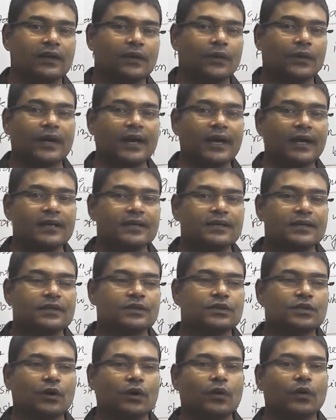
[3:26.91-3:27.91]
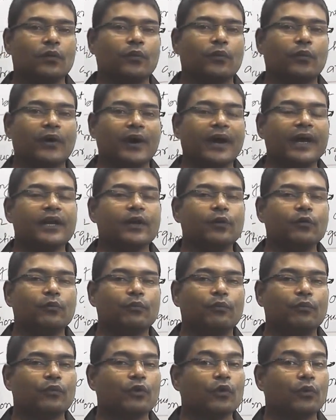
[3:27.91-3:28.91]
Okay, so when you
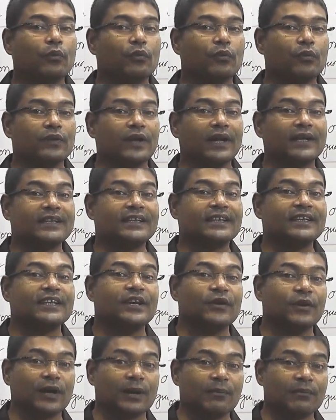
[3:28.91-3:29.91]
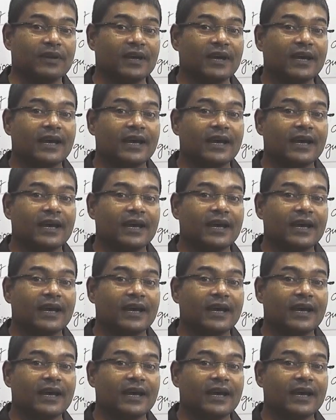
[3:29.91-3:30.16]
prove the theorem,